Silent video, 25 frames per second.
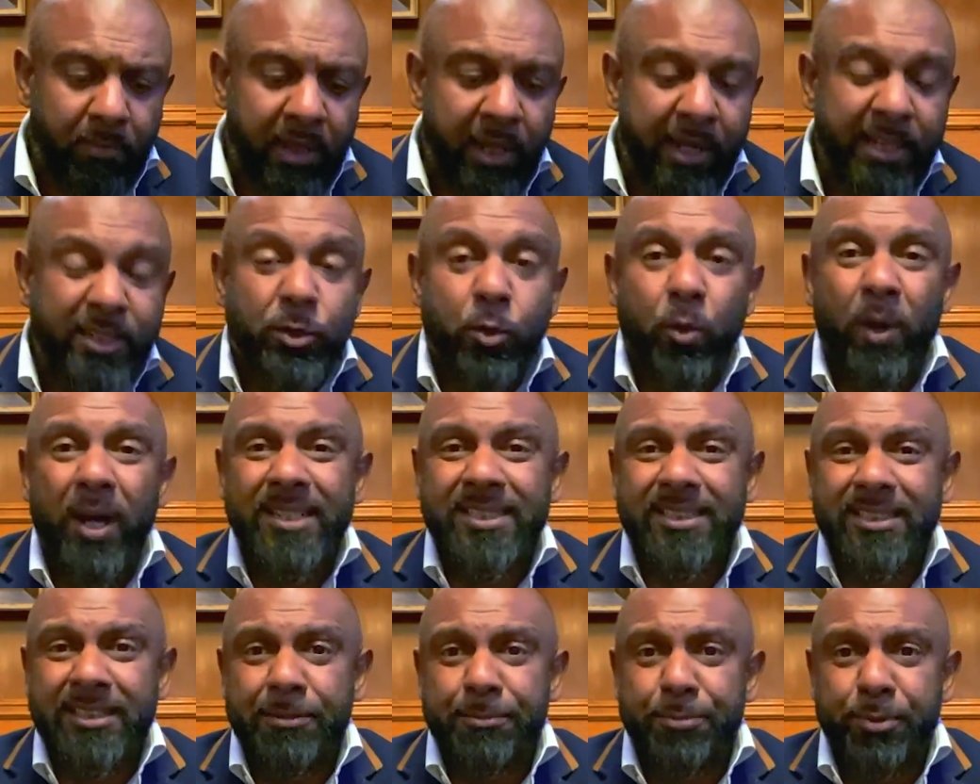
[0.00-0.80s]
It's quite
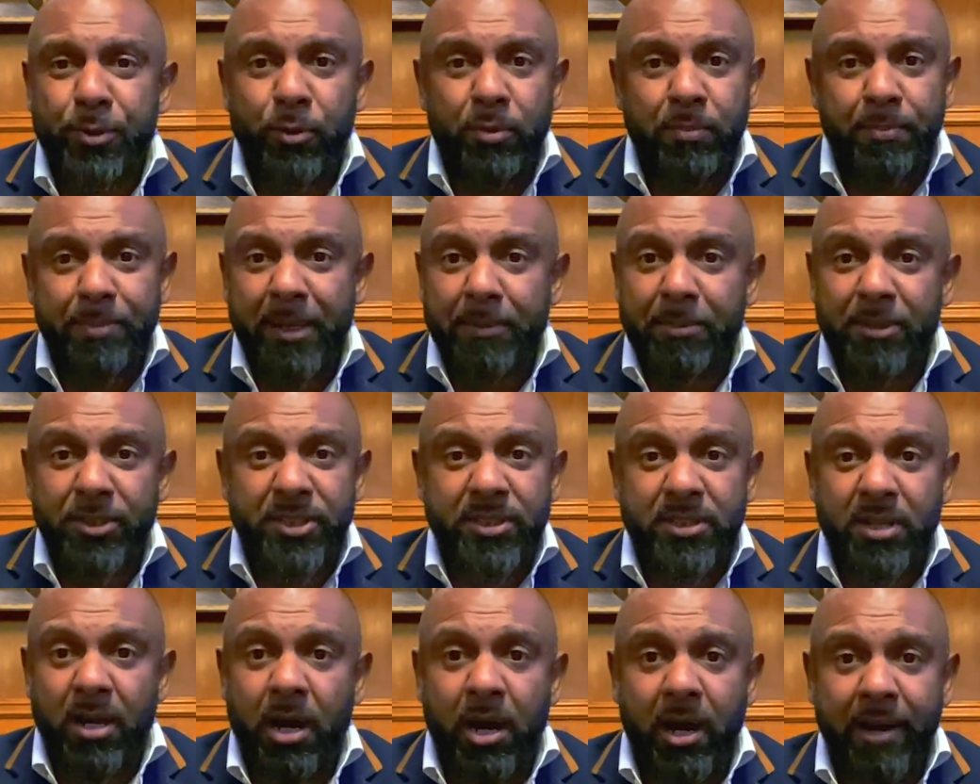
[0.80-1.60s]
simple. People are
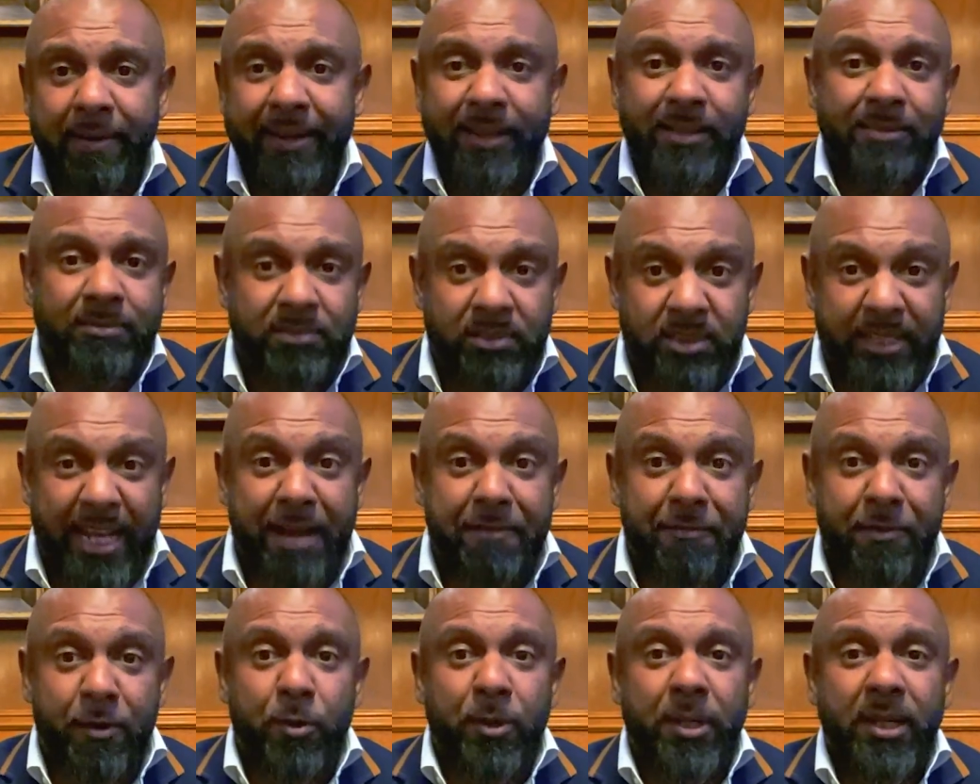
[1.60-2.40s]
just hiring
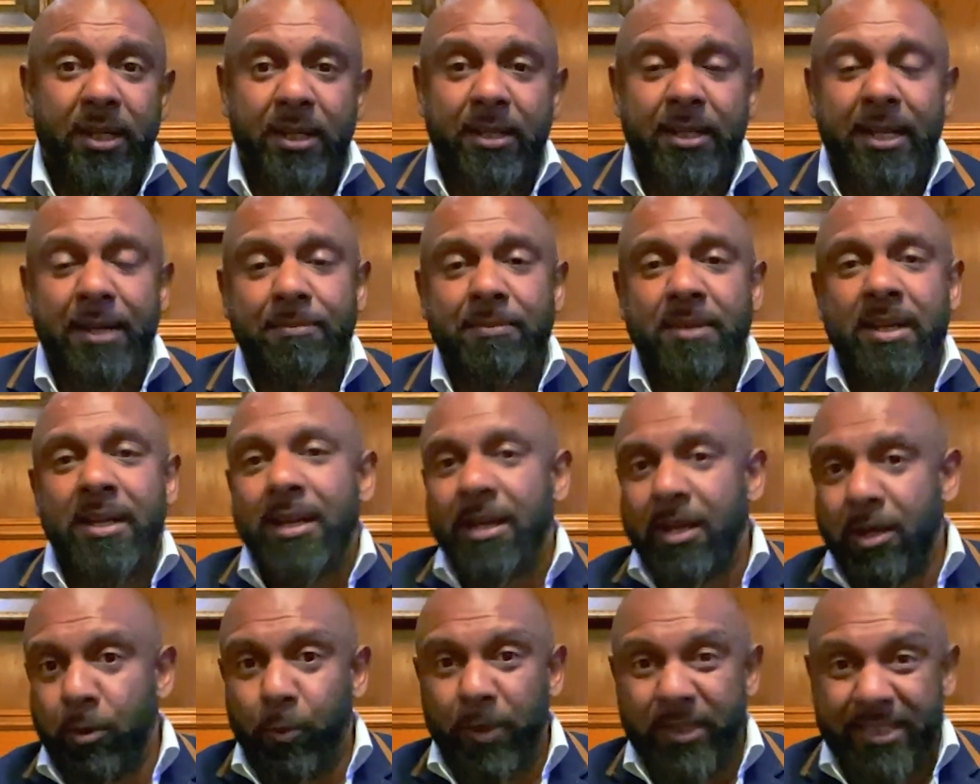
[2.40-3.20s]
scaffolding and then
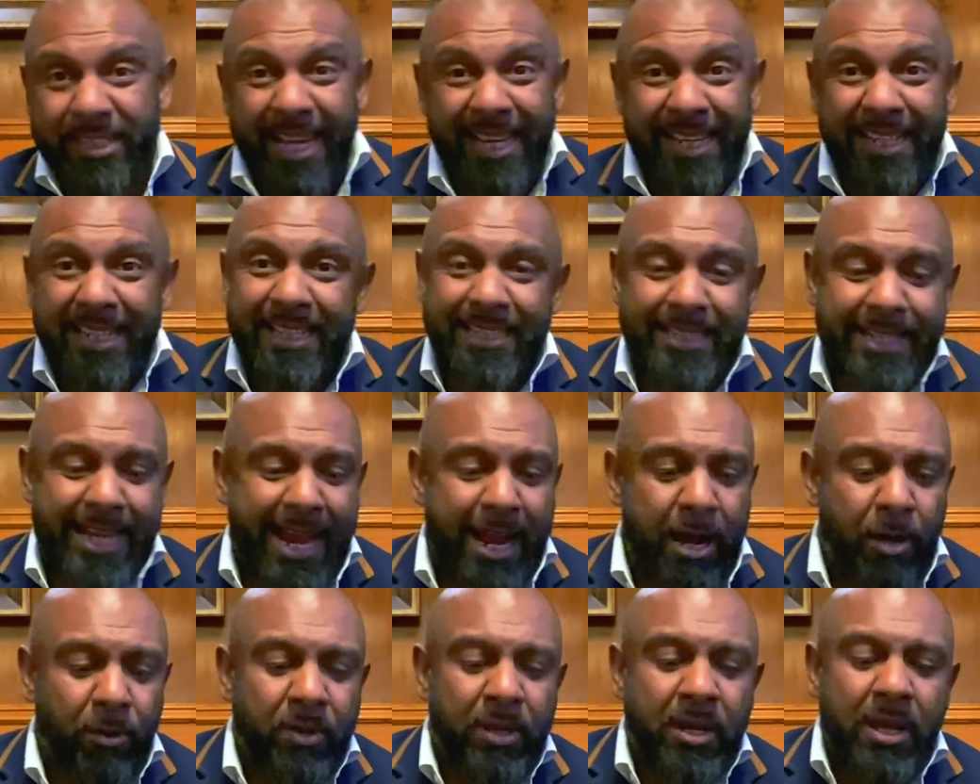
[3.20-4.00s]
we're taking it
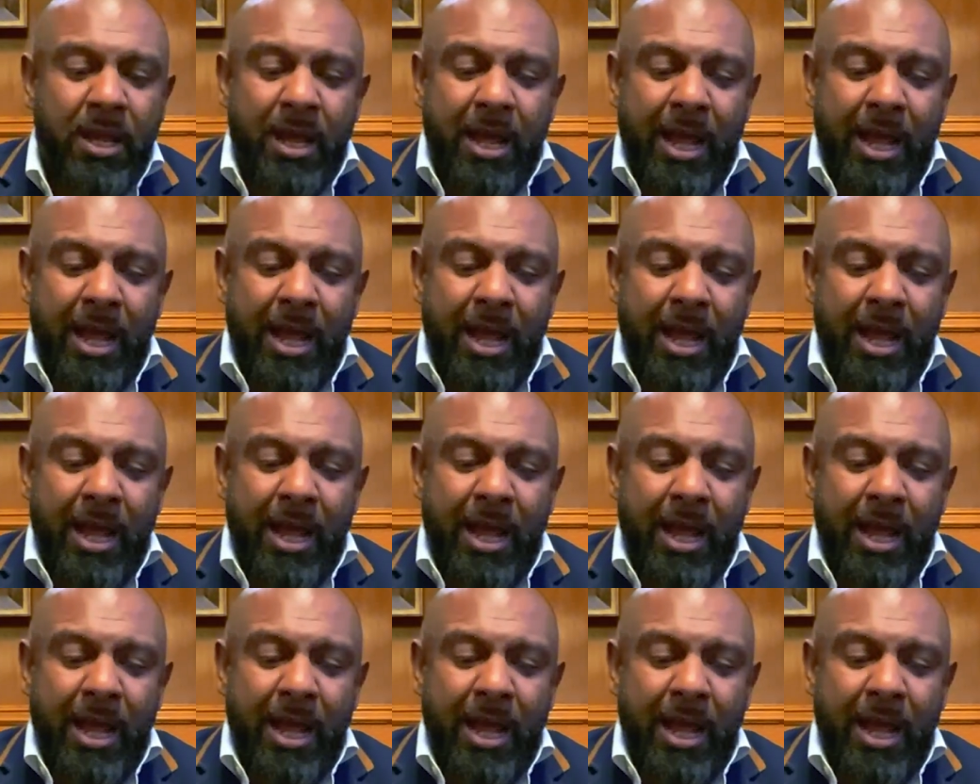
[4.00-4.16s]
down.